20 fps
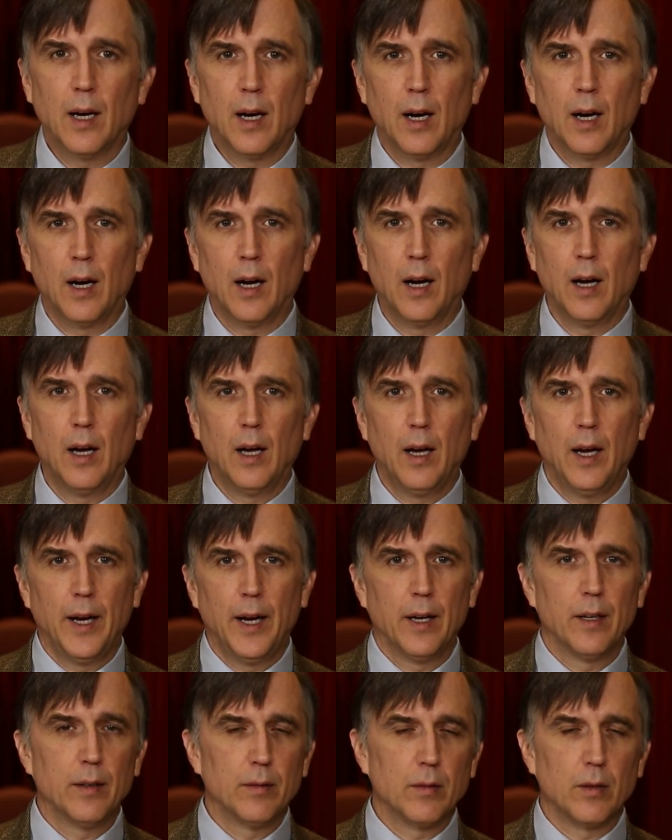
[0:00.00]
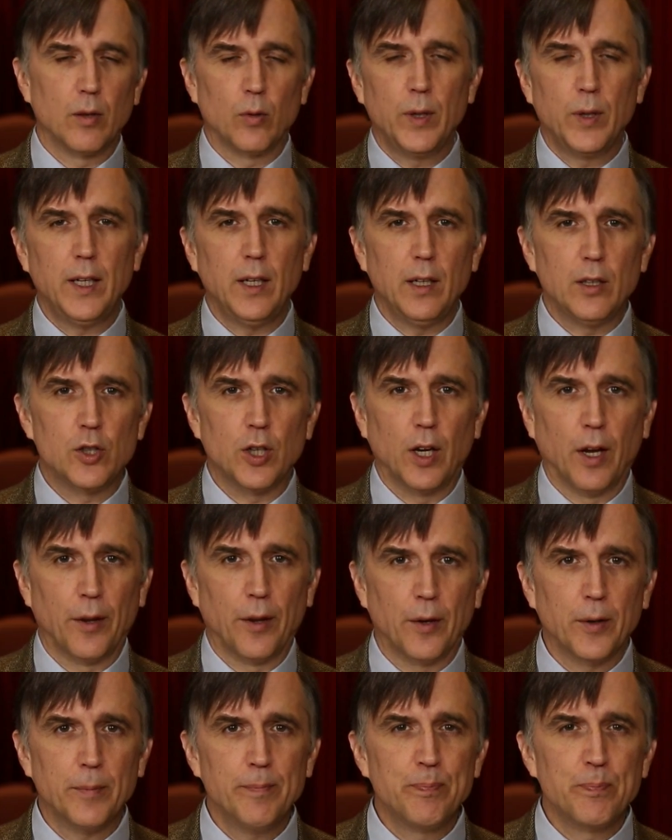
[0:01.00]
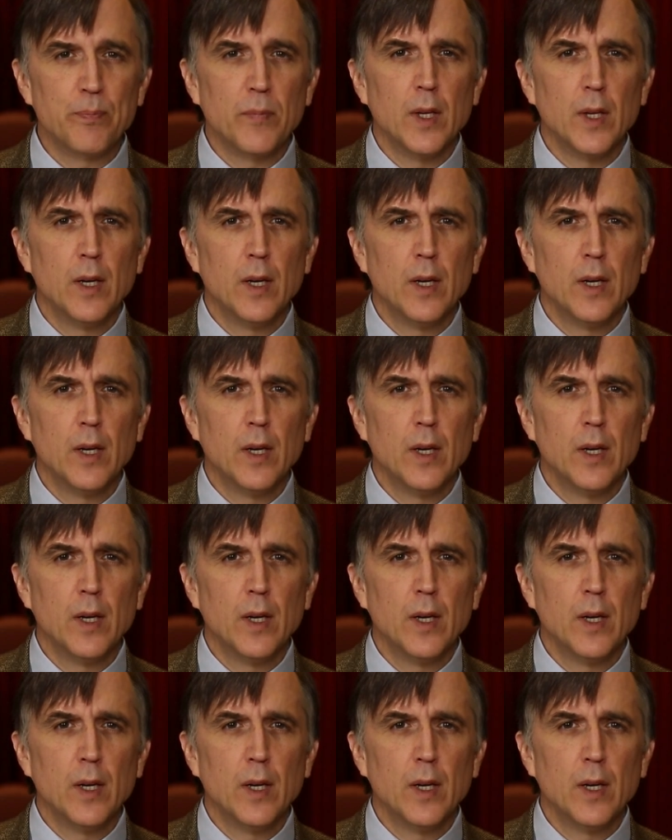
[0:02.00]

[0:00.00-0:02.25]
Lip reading: and greet each other.